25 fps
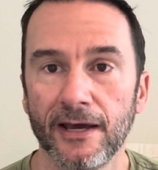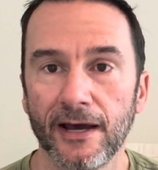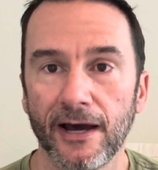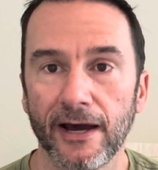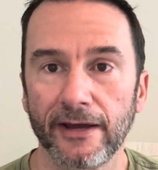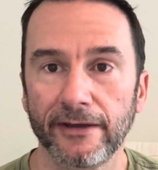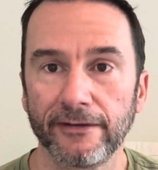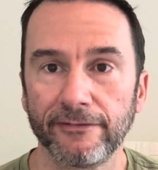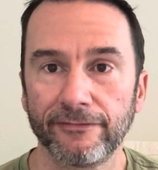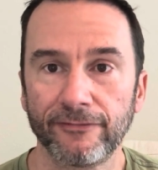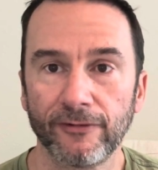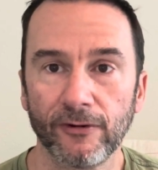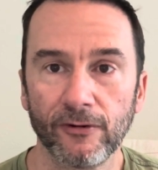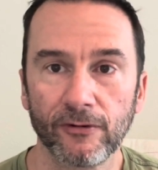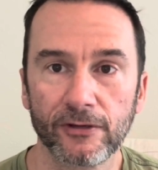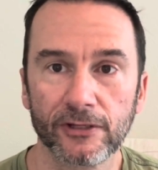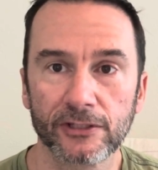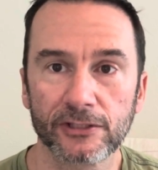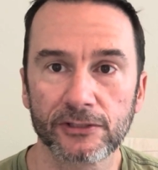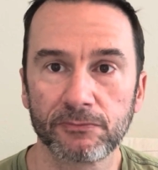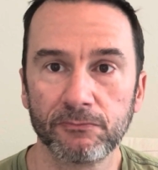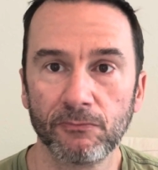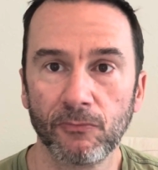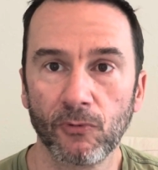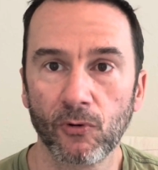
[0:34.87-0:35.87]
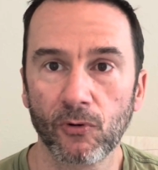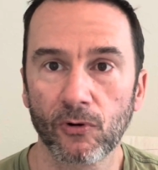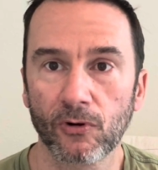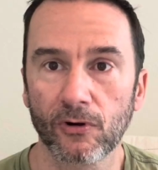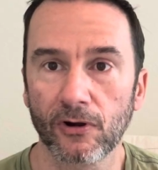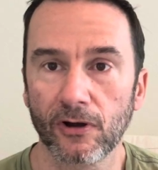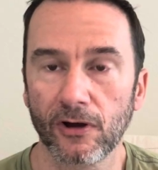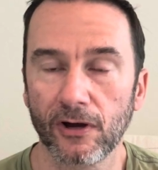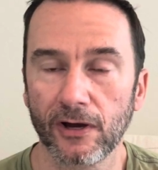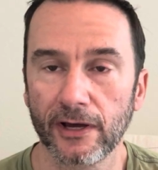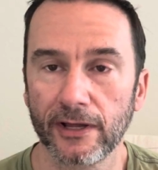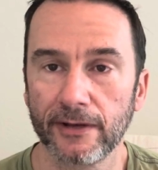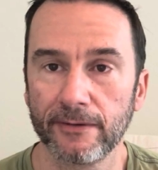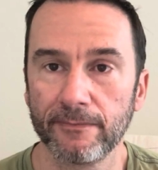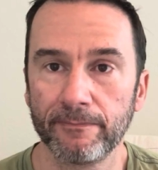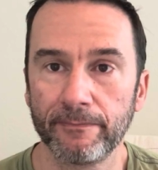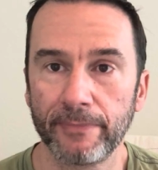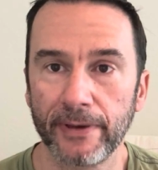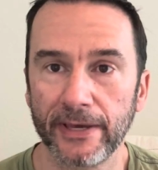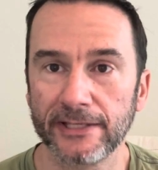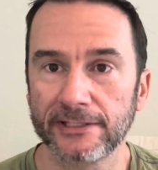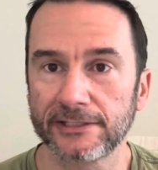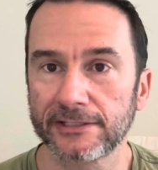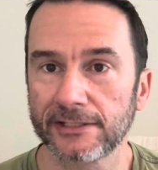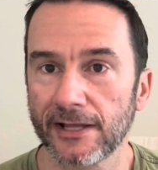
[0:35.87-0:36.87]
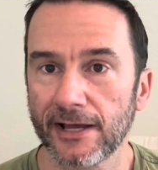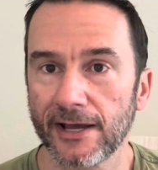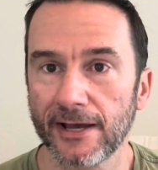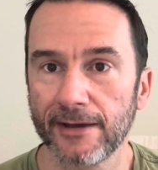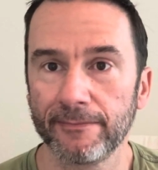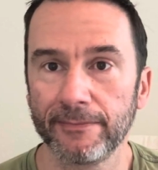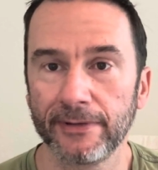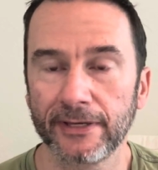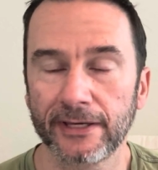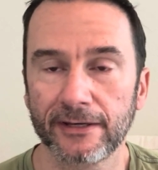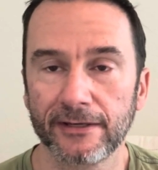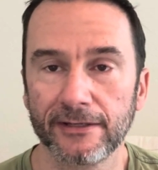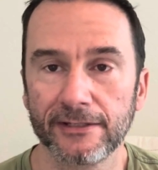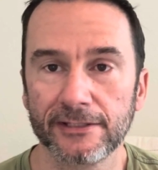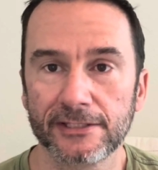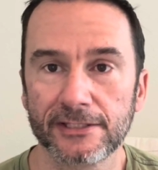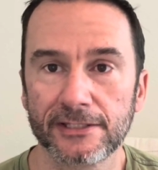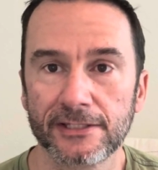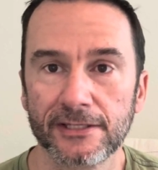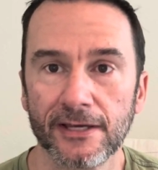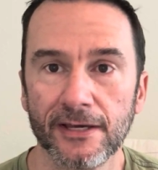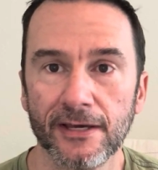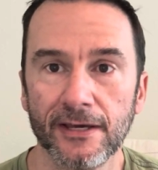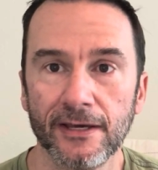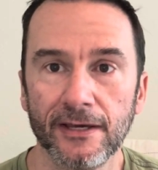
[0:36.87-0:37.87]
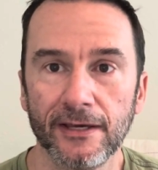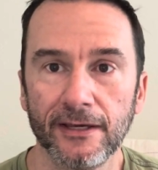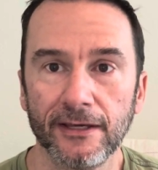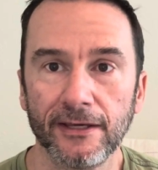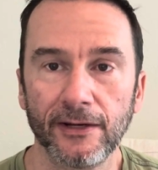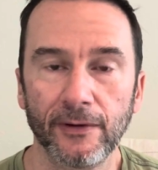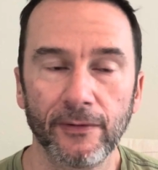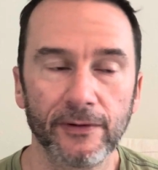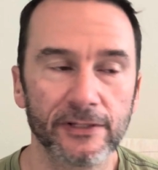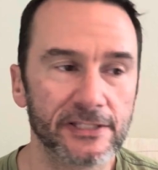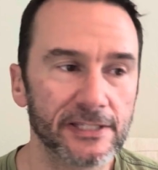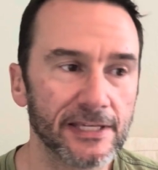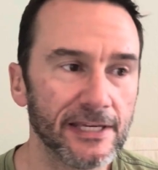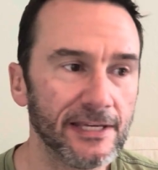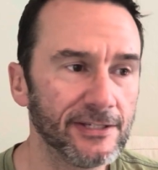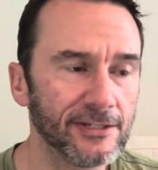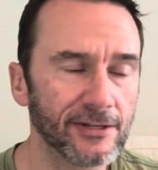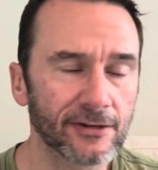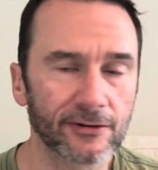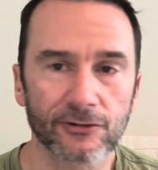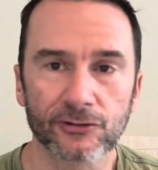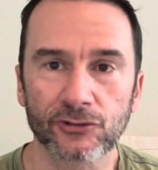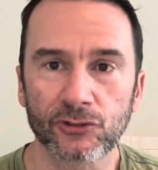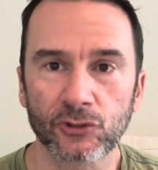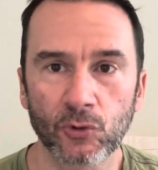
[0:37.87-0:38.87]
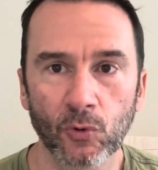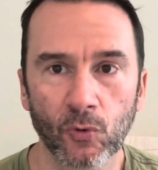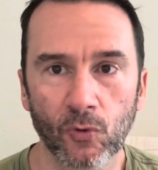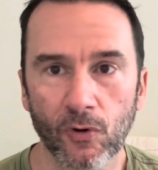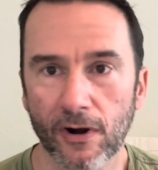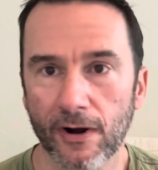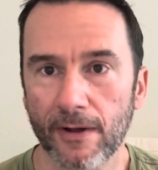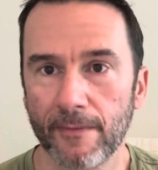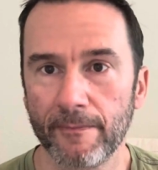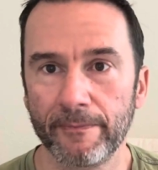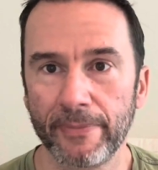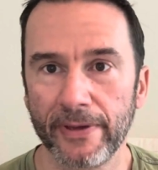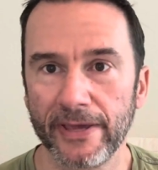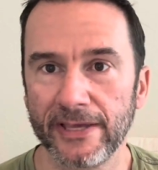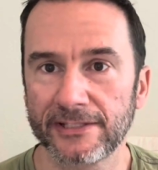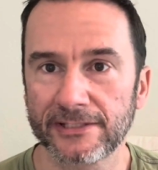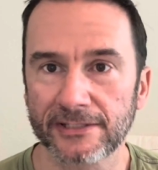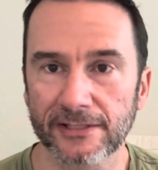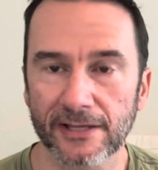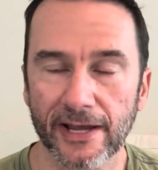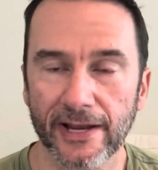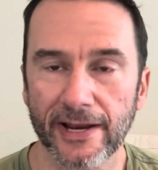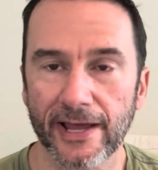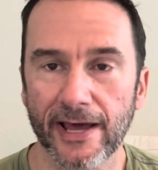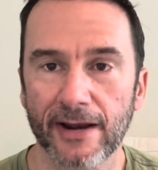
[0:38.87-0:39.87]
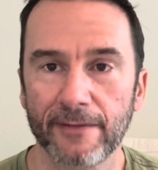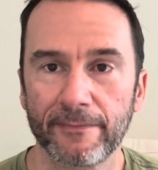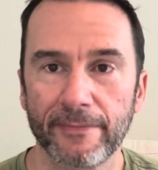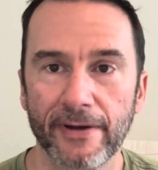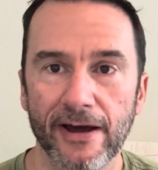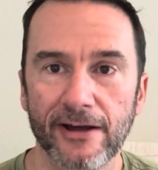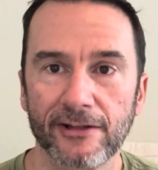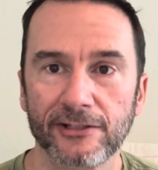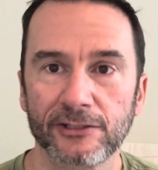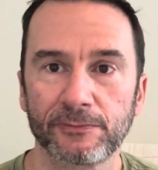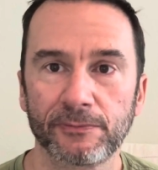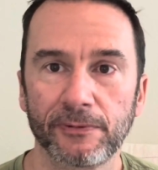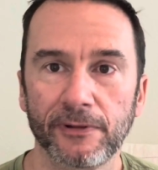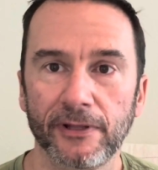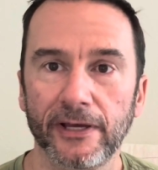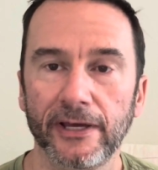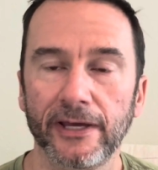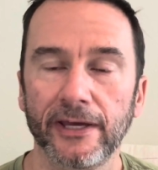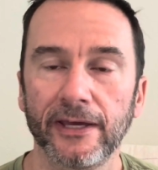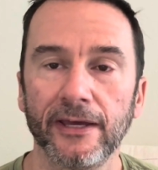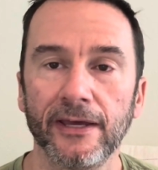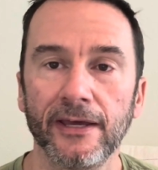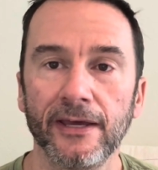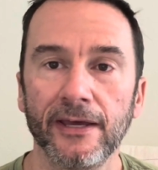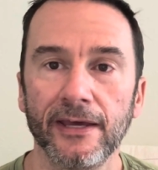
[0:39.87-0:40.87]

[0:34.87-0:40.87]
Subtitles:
I focus more on baseline because it's easier to score on a baseline out of bounds play.